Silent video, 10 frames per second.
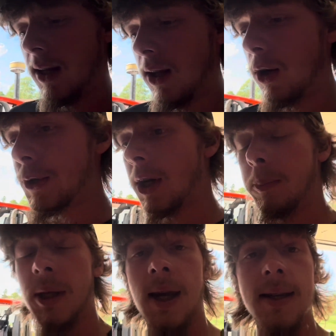hooked
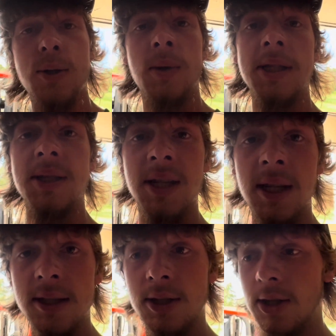up the
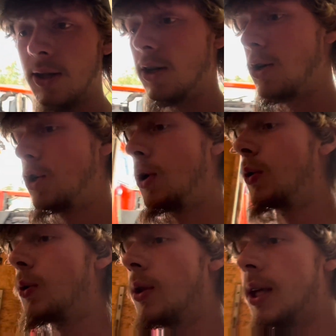826
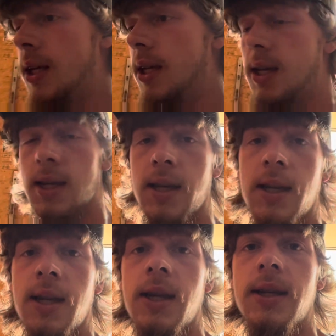to the
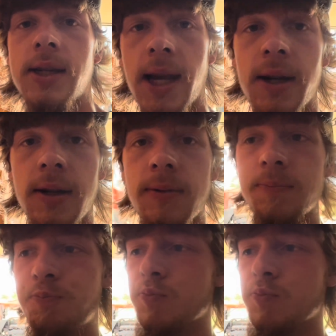tedder,